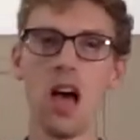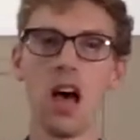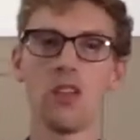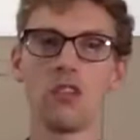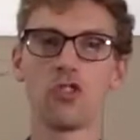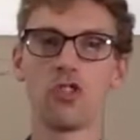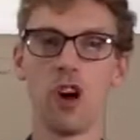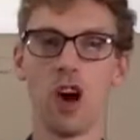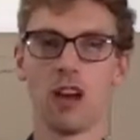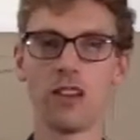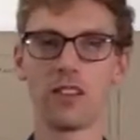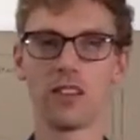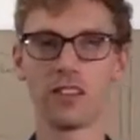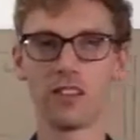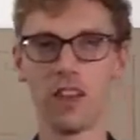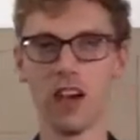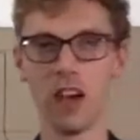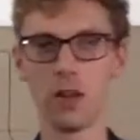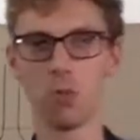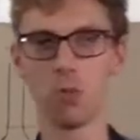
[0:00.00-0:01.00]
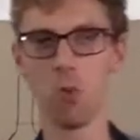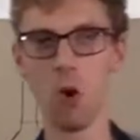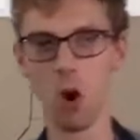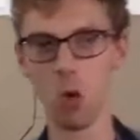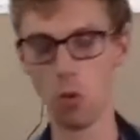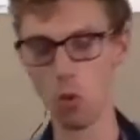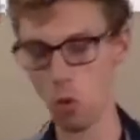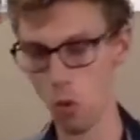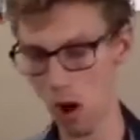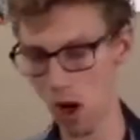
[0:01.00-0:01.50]
And try and decide
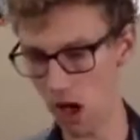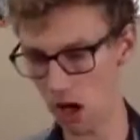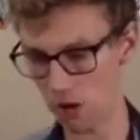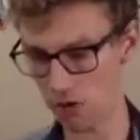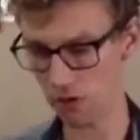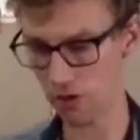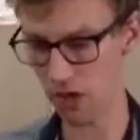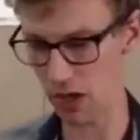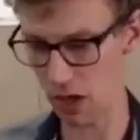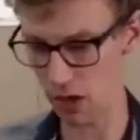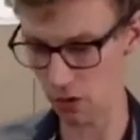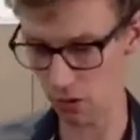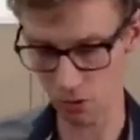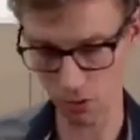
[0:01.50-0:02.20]
what will work for you.